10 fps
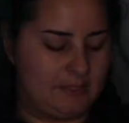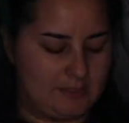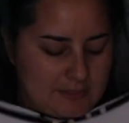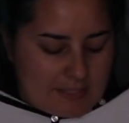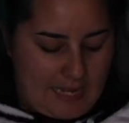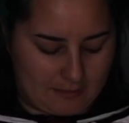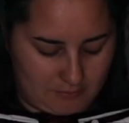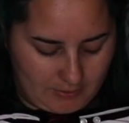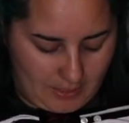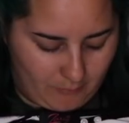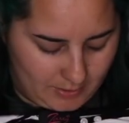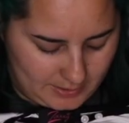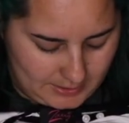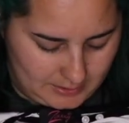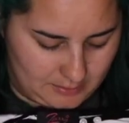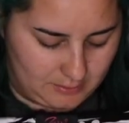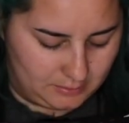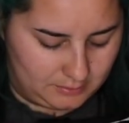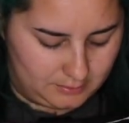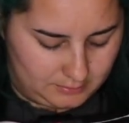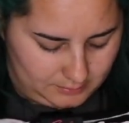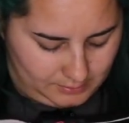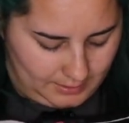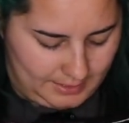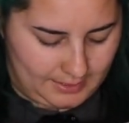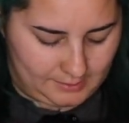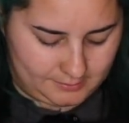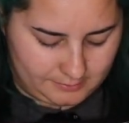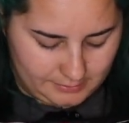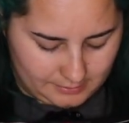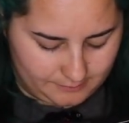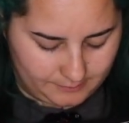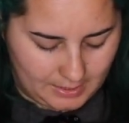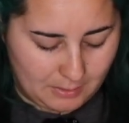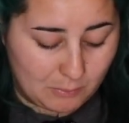That's exactly what I wanted, and um, I